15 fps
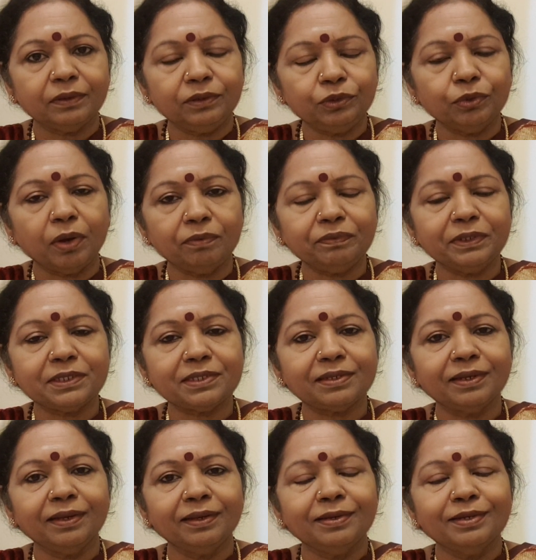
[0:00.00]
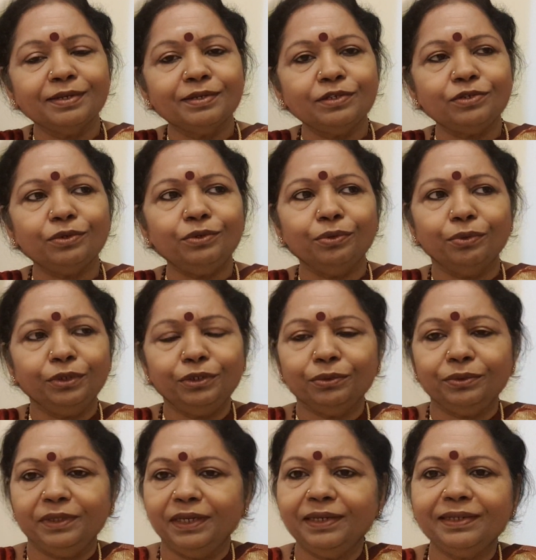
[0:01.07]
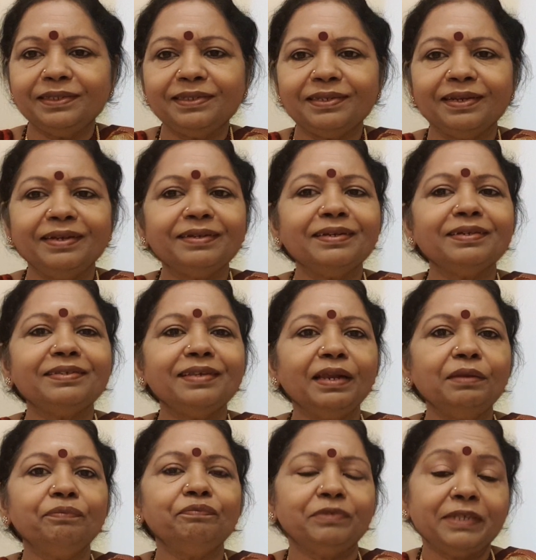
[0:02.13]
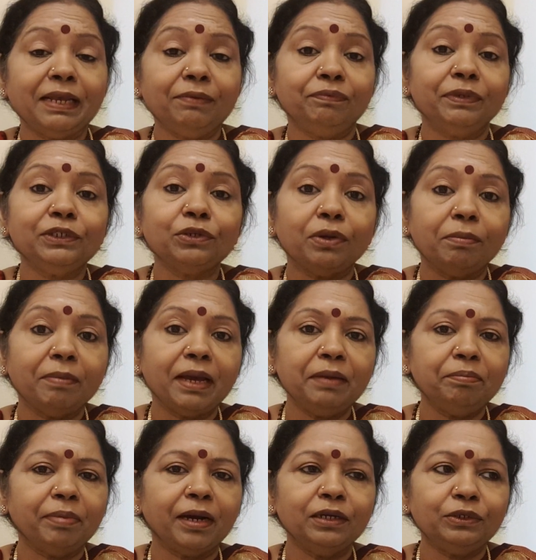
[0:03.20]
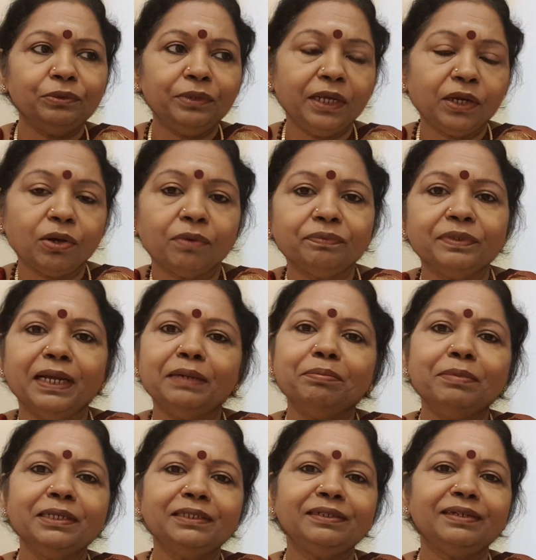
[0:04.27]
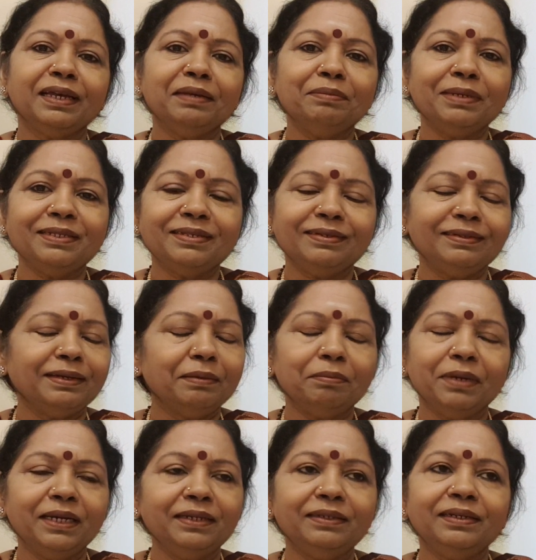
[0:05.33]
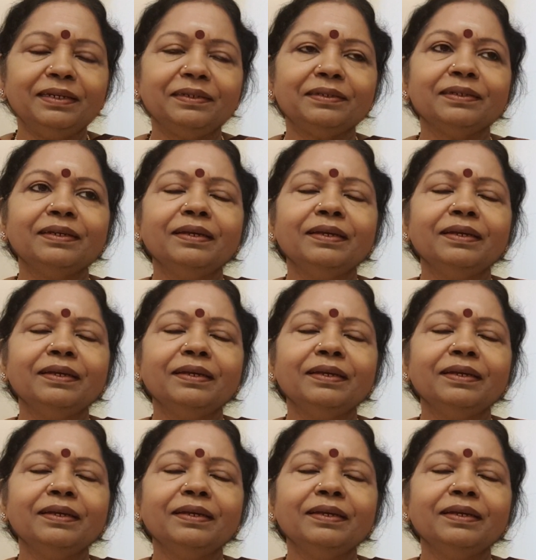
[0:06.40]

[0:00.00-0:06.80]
to office. So don't you think it's a little selfish on my part to take off that much time and sit and meditate?